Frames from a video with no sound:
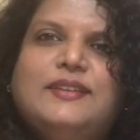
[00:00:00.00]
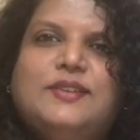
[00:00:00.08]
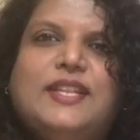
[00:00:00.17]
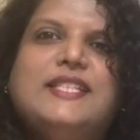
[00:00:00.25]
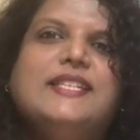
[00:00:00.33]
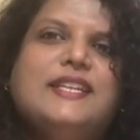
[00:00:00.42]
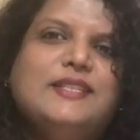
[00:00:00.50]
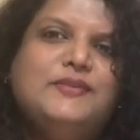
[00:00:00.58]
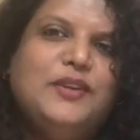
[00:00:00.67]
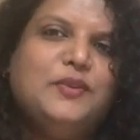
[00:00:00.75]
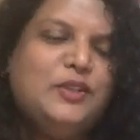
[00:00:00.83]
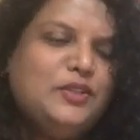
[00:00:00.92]
Today's class
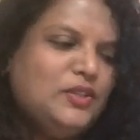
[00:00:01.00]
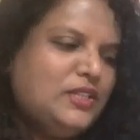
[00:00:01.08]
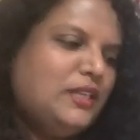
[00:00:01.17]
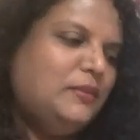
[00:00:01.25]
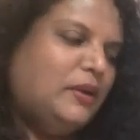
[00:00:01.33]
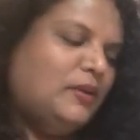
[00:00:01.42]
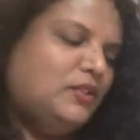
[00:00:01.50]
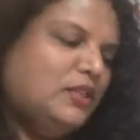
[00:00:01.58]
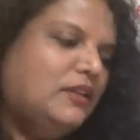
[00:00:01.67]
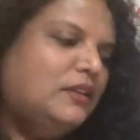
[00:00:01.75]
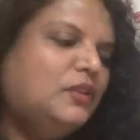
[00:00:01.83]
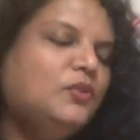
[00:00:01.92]
we are going to see about
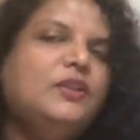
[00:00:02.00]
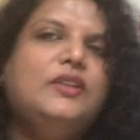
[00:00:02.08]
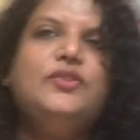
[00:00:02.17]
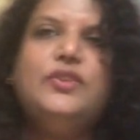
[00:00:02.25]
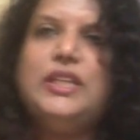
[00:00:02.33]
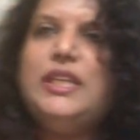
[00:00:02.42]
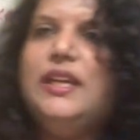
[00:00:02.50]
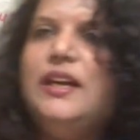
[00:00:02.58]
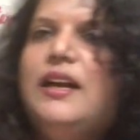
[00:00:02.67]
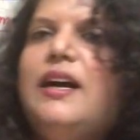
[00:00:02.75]
Unit 3,